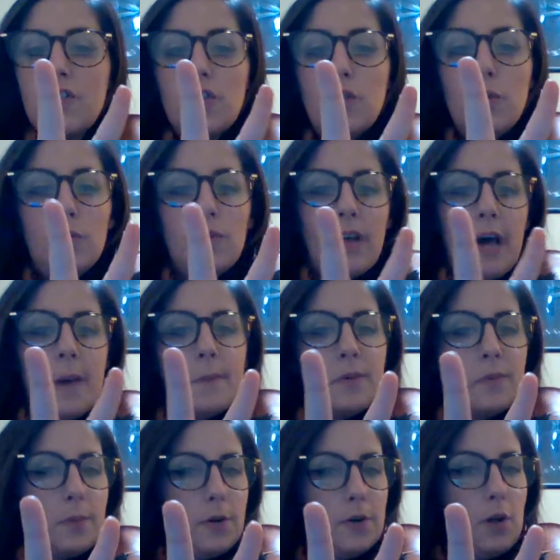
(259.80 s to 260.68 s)
2 times
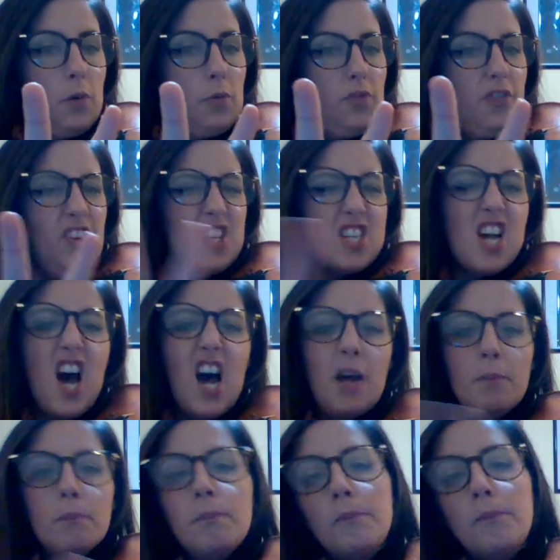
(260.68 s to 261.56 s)
per note for time.
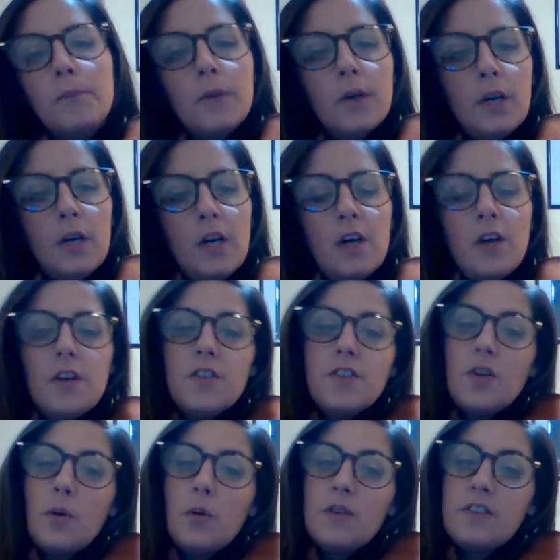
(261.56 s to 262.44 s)

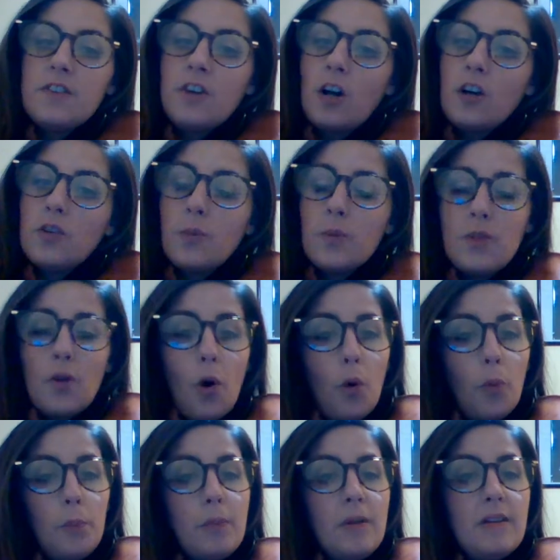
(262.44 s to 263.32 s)
So it starts with
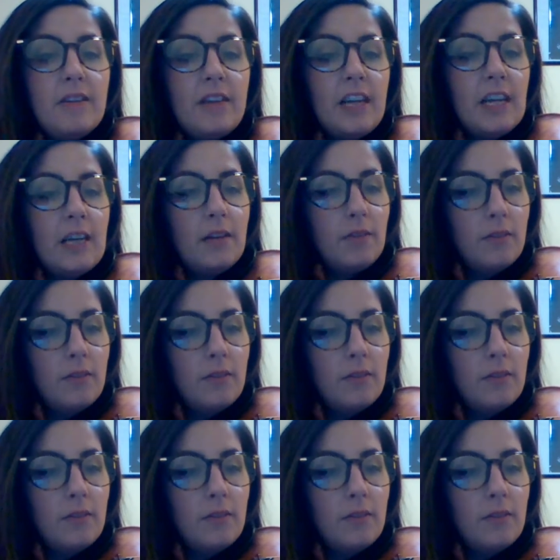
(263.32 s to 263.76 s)
open D,